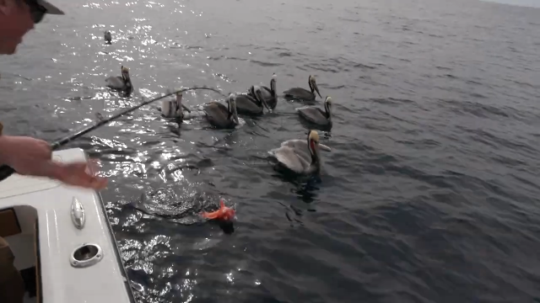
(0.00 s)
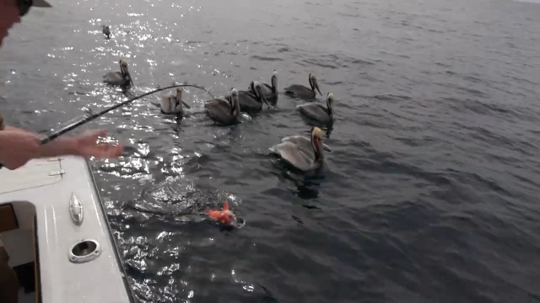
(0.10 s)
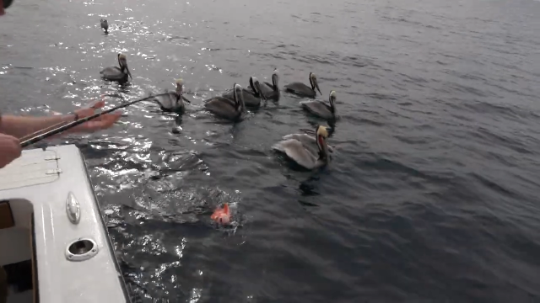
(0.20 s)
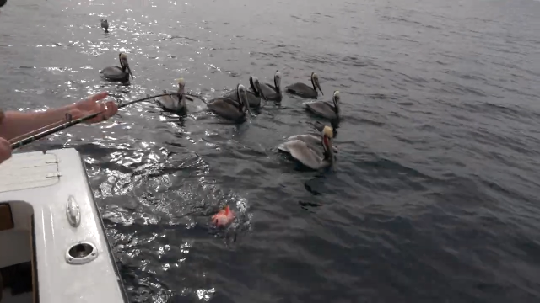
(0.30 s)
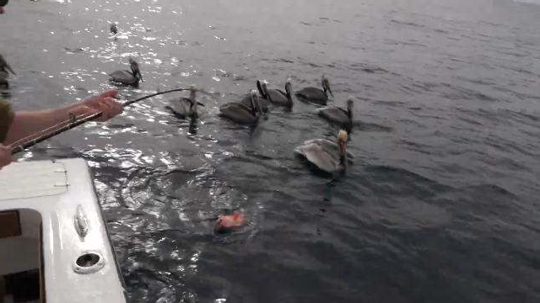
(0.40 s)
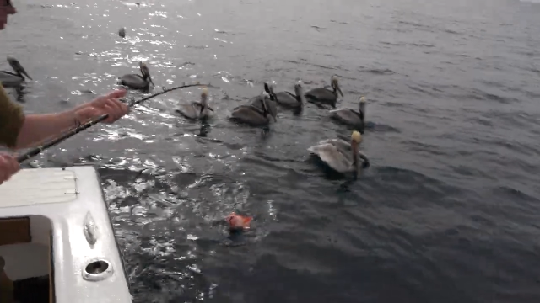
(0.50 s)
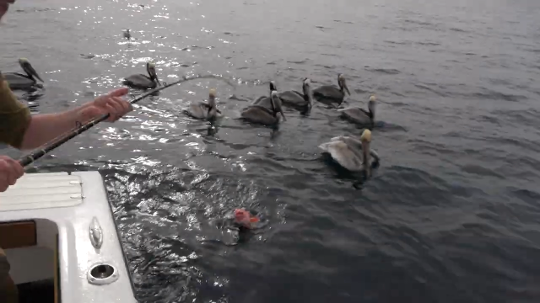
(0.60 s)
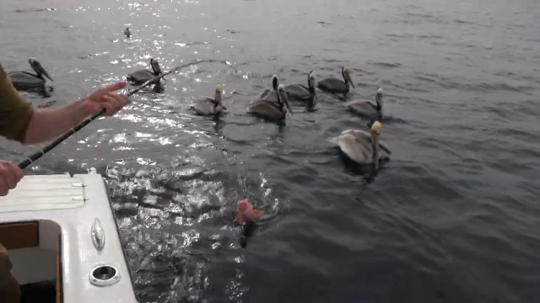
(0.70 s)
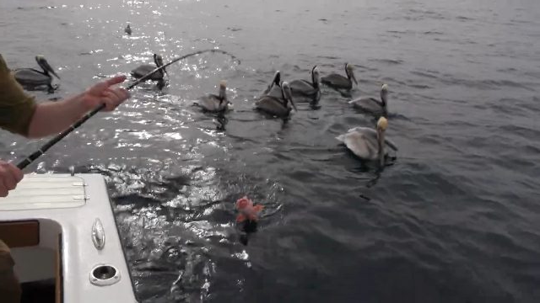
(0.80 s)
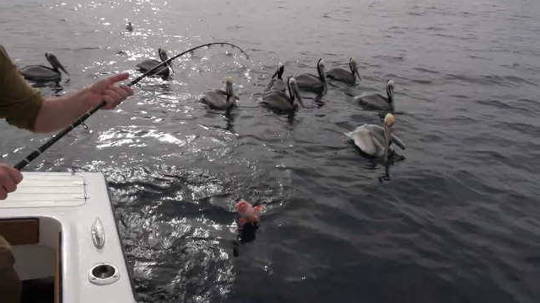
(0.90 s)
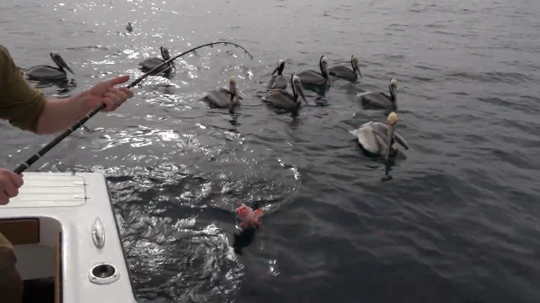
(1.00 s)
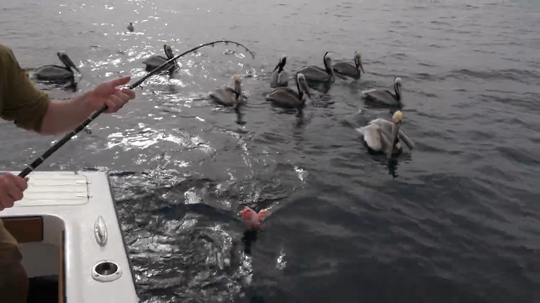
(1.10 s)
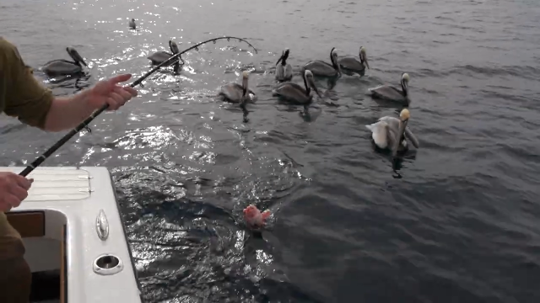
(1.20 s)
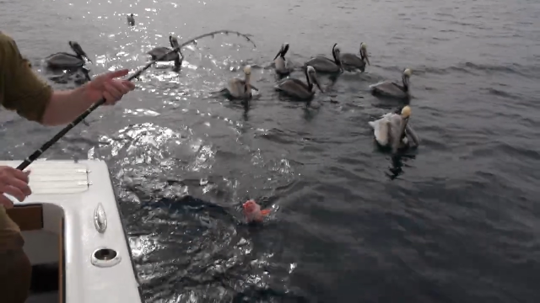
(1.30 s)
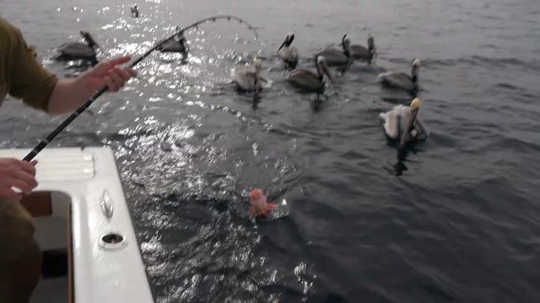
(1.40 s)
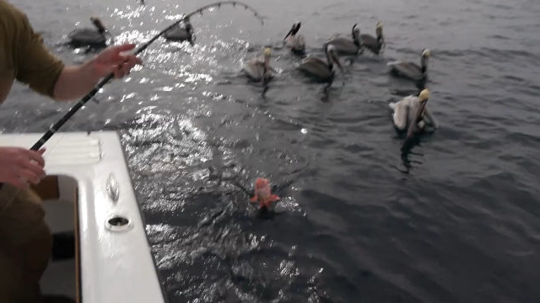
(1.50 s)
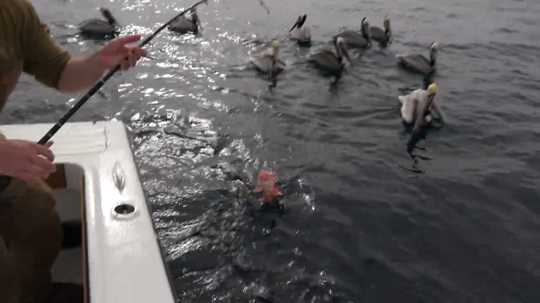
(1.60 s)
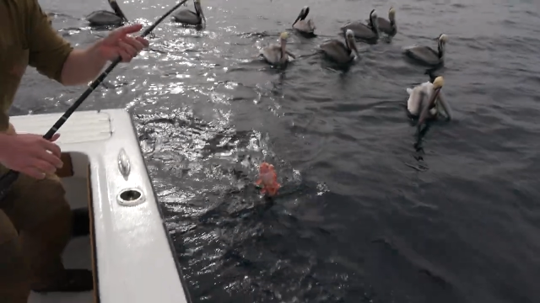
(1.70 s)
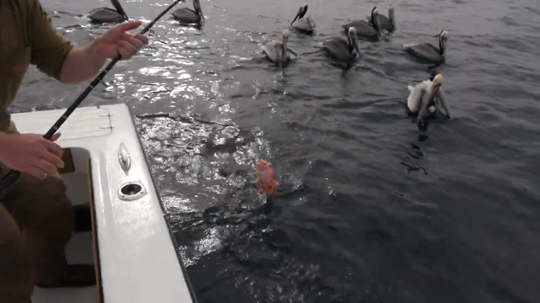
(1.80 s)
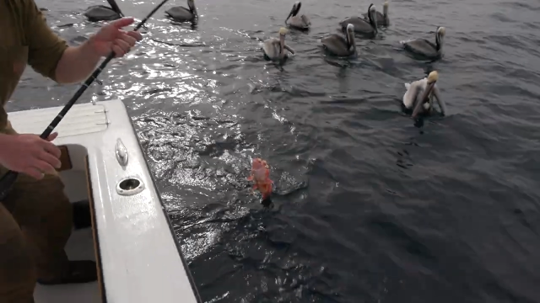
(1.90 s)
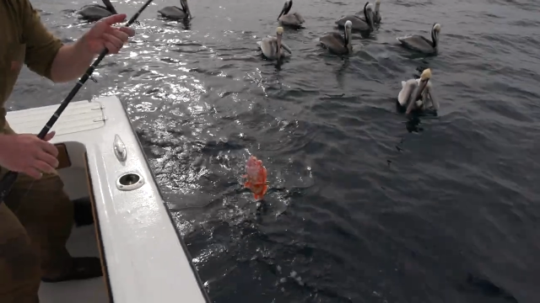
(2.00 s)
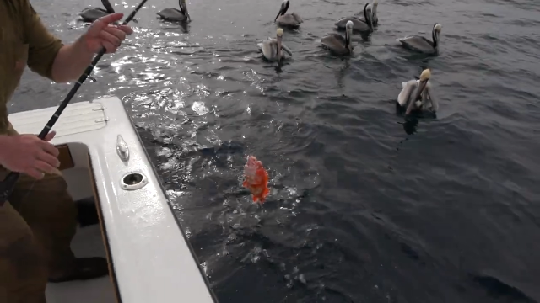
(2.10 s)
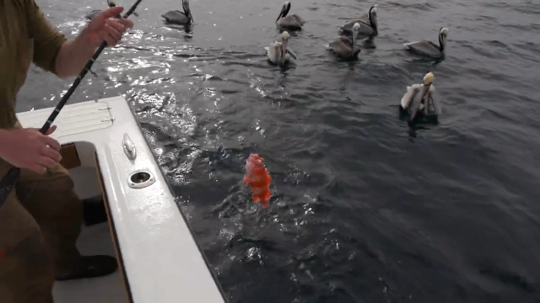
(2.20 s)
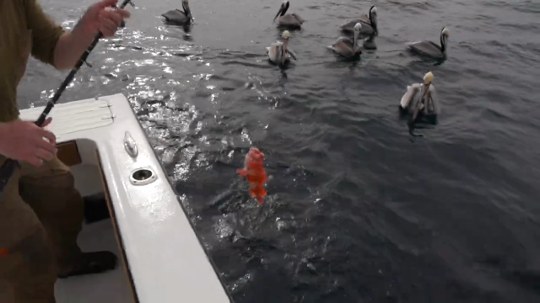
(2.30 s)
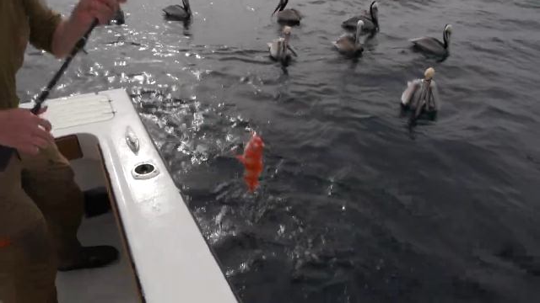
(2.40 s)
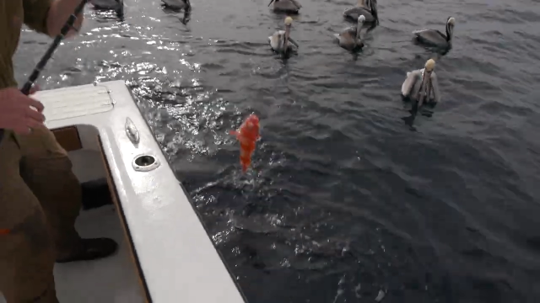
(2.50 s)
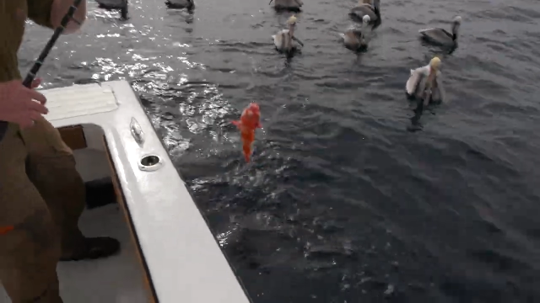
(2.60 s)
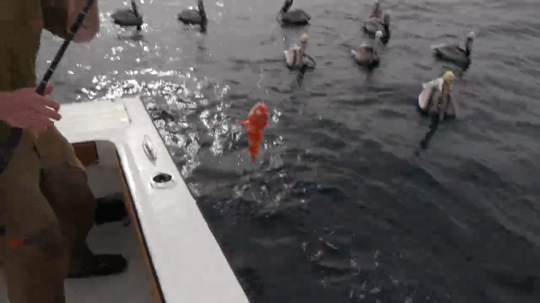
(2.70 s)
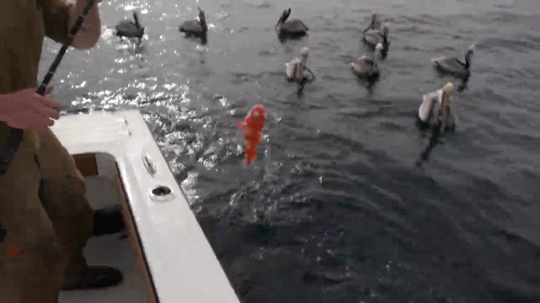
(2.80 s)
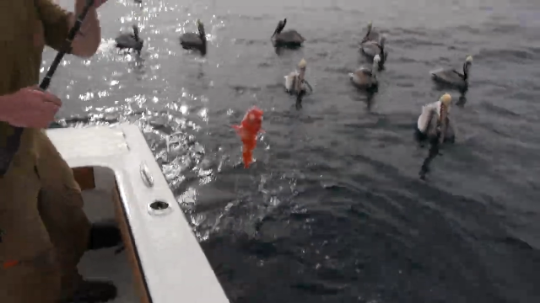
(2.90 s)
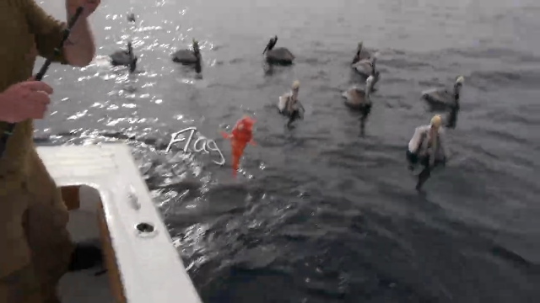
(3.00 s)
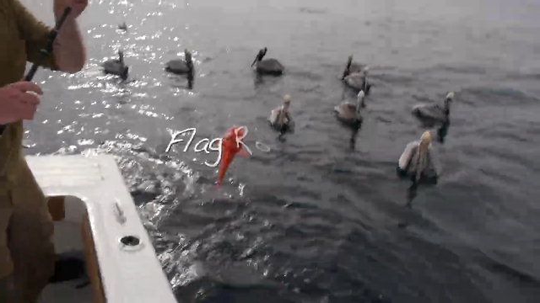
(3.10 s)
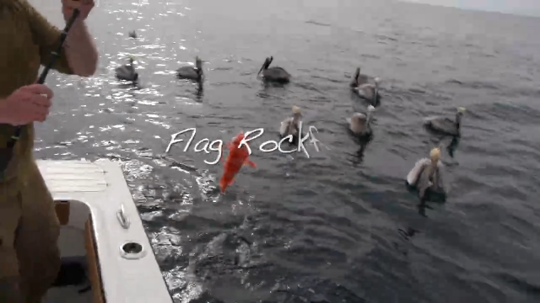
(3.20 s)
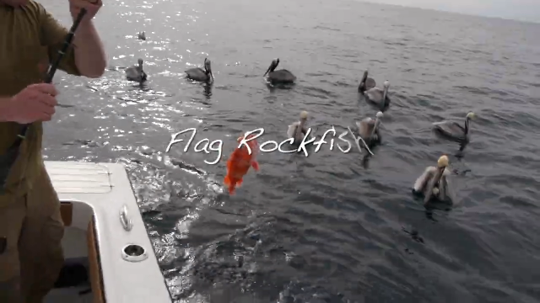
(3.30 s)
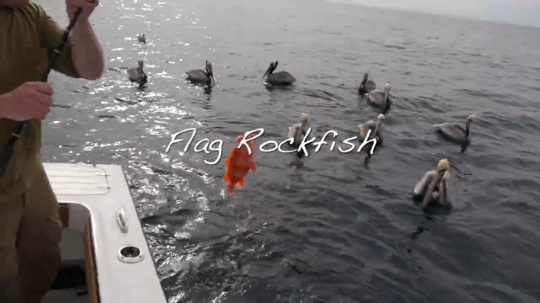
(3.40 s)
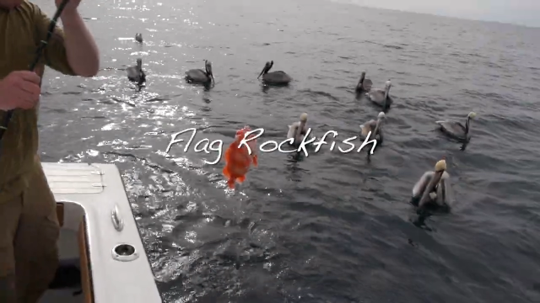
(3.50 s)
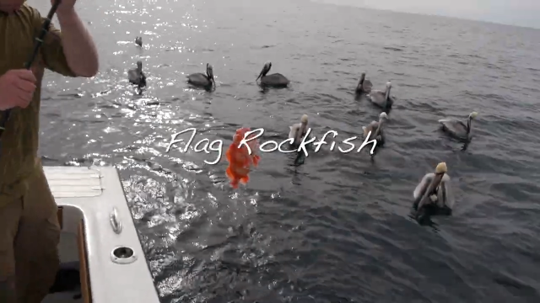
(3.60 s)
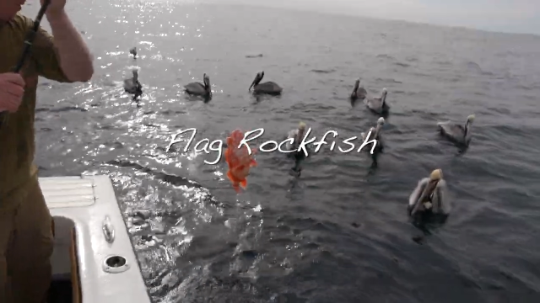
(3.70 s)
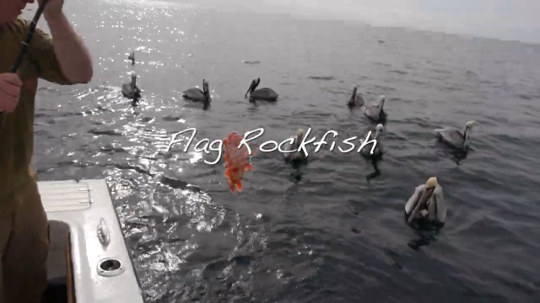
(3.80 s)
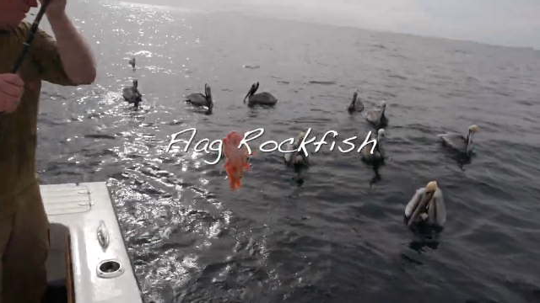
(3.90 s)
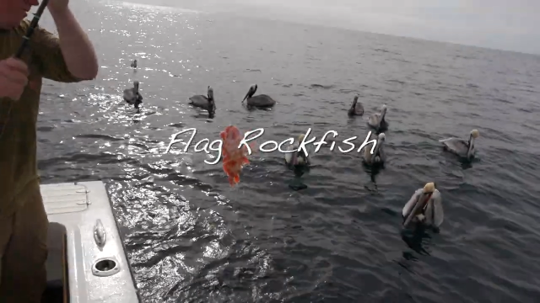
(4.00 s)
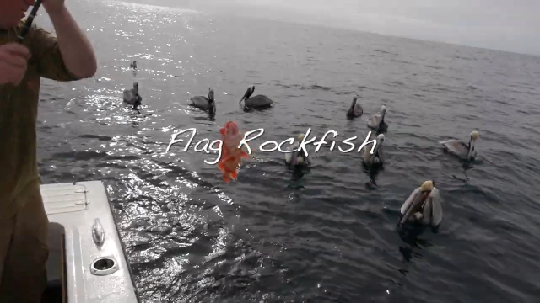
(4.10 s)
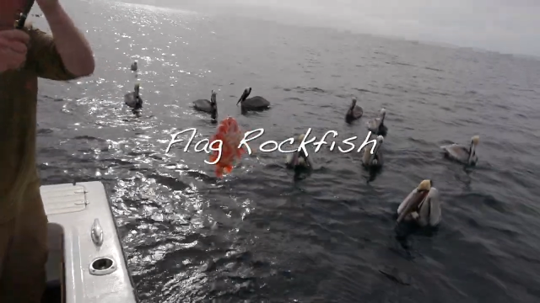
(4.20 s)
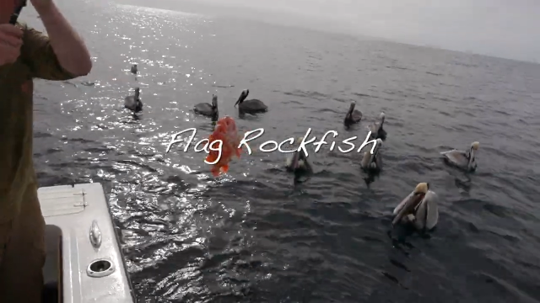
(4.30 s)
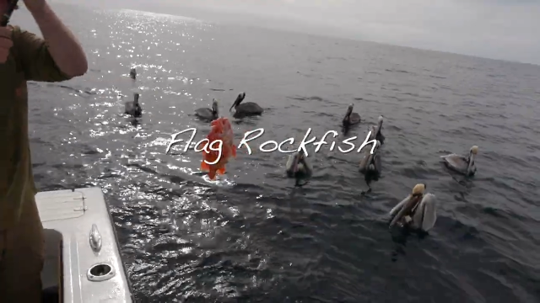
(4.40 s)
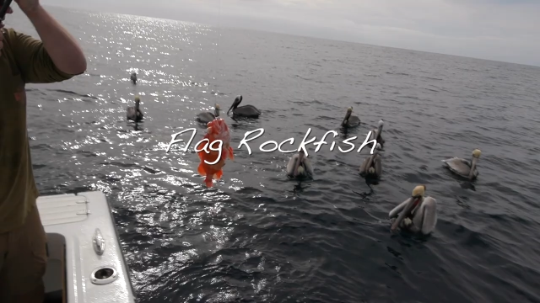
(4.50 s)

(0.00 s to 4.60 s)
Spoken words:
[unreadable: no face in view]